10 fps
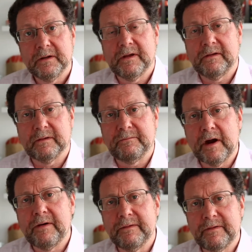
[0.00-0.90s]
So it's a
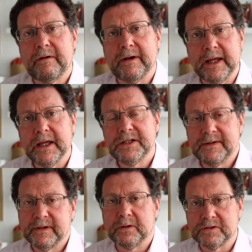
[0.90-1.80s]
very, very
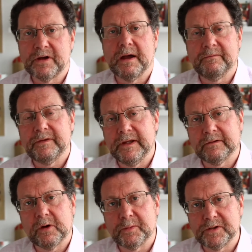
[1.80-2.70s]
difficult time for these
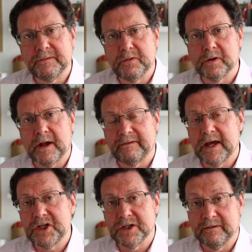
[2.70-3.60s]
cooperative
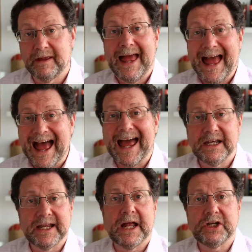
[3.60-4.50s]
organisations
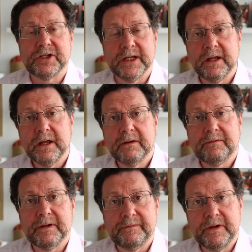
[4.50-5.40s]
and actually
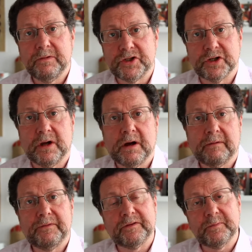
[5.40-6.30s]
for the future
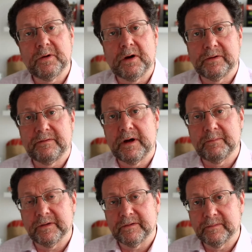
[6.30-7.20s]
of the smallholder
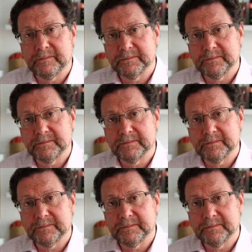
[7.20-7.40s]
farmers.